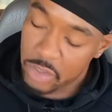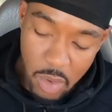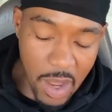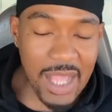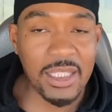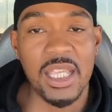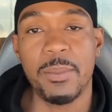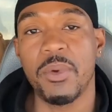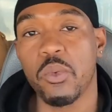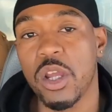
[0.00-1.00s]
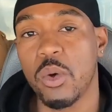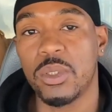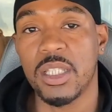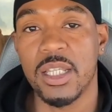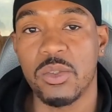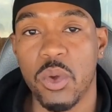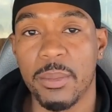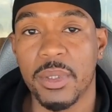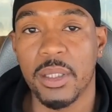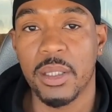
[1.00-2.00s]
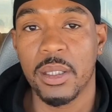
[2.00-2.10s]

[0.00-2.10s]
You're going to have to keep it real with these women.